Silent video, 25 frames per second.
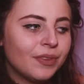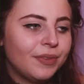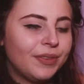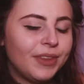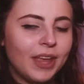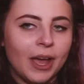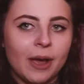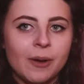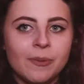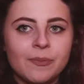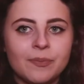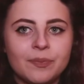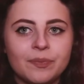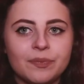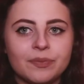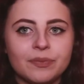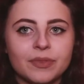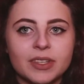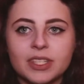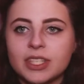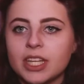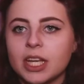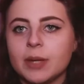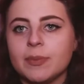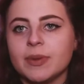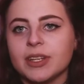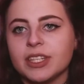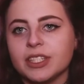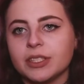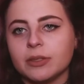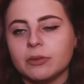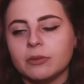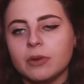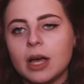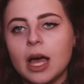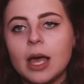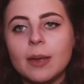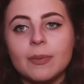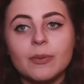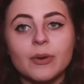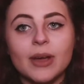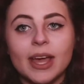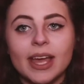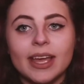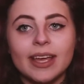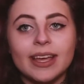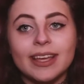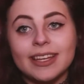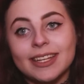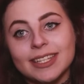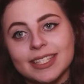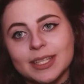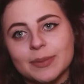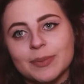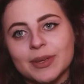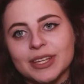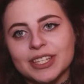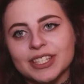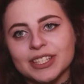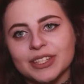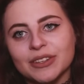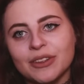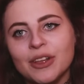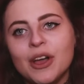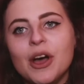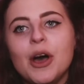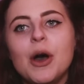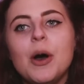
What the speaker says: yeah, it's not a big deal. Okay, it is a big deal,